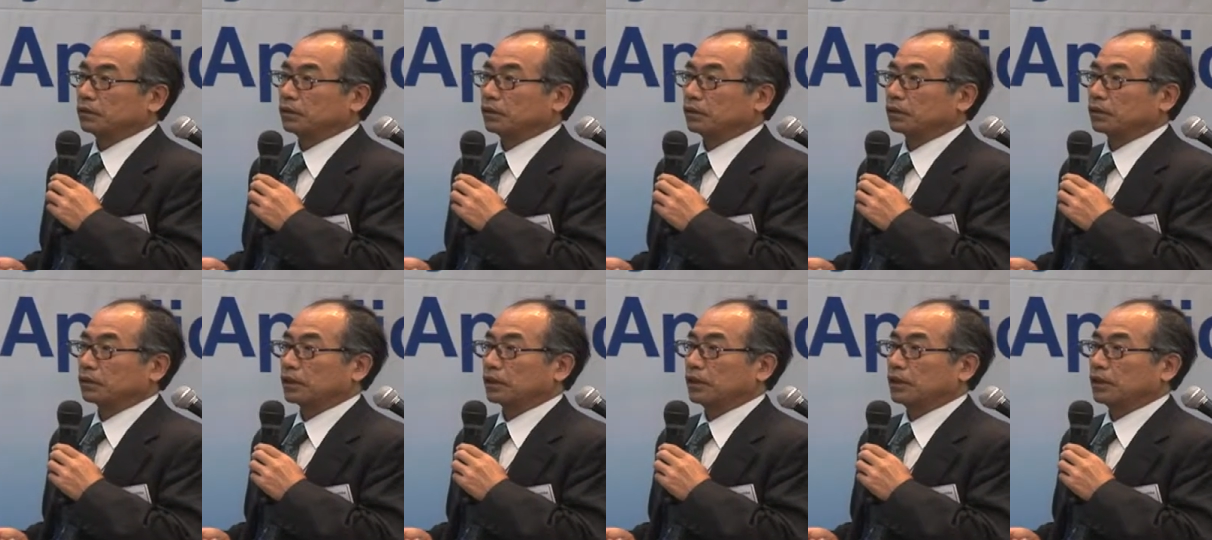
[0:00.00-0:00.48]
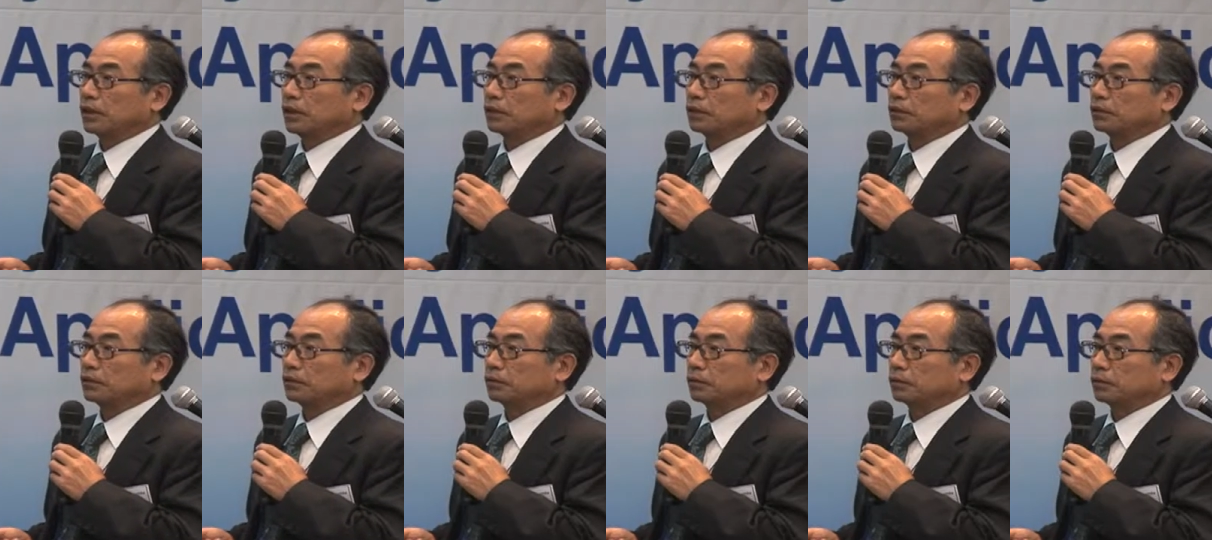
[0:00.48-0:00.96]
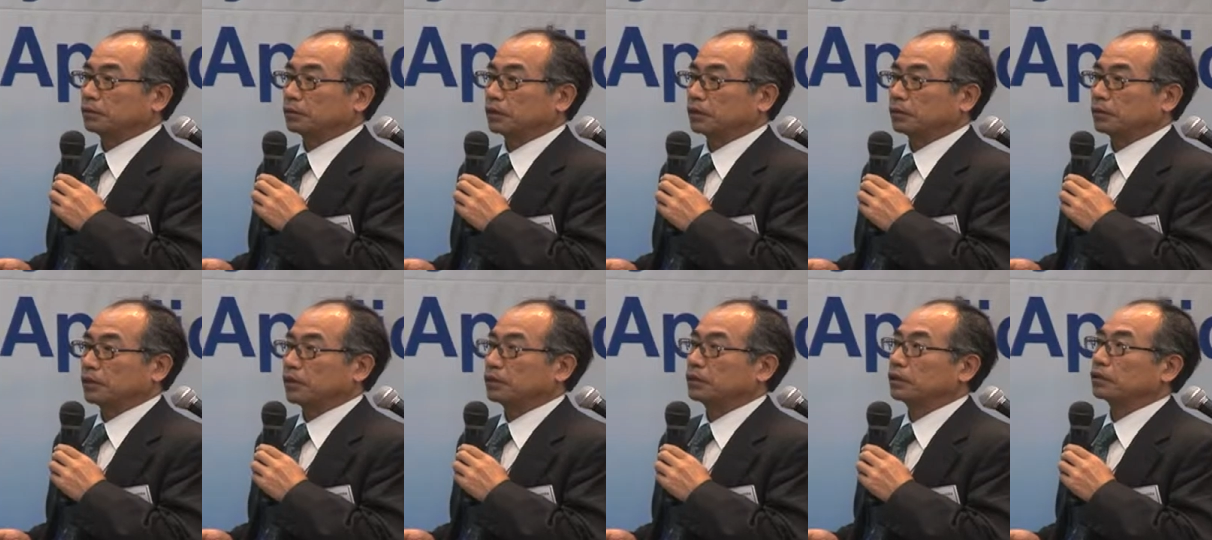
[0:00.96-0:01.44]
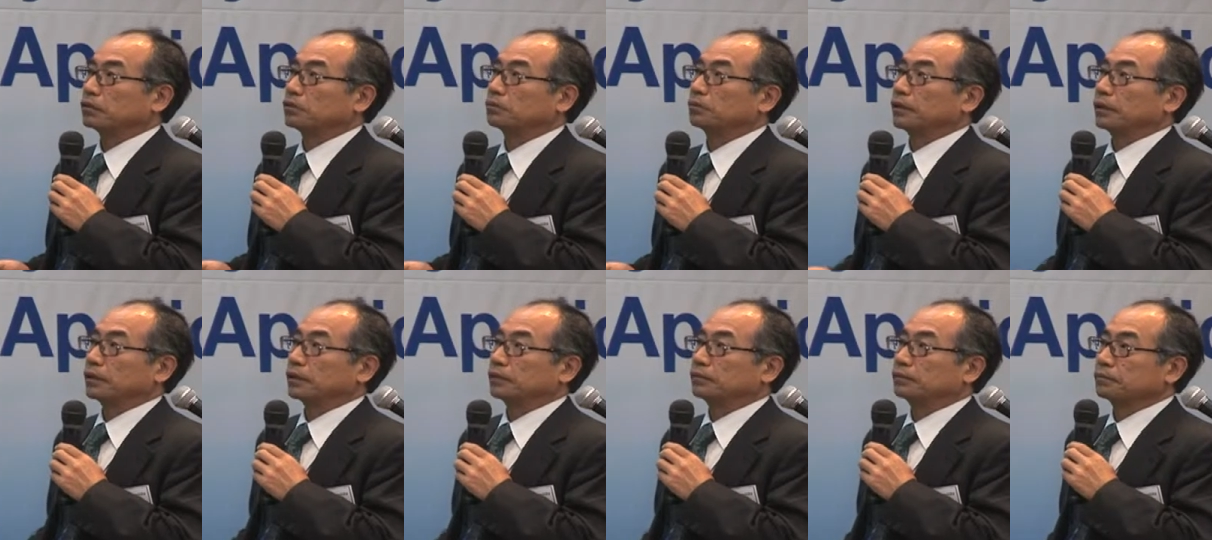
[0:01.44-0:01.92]
on the switch capacitor
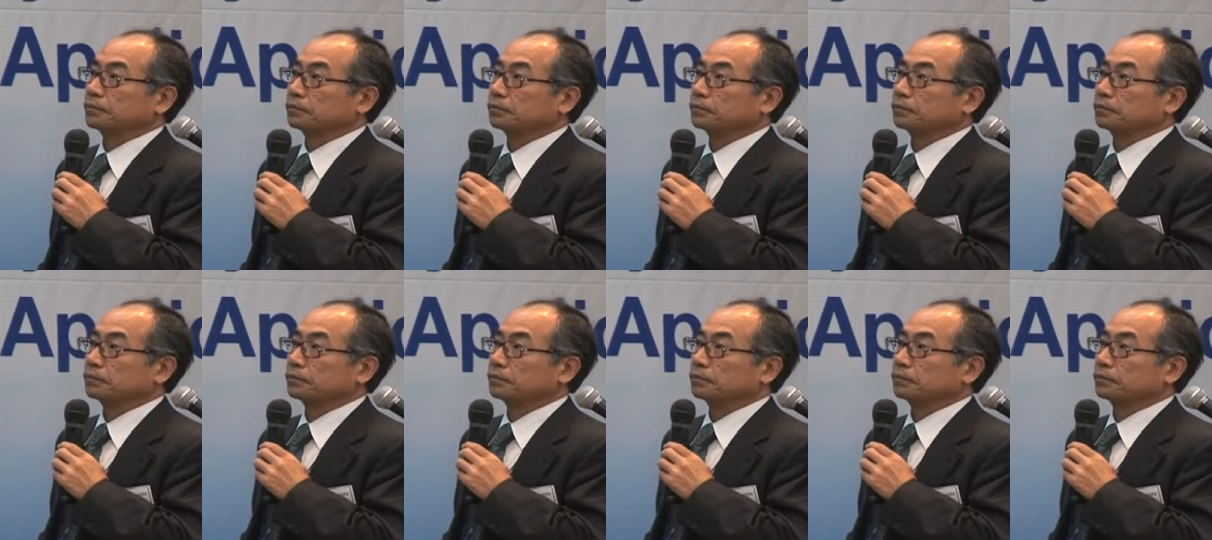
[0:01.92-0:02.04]
domain.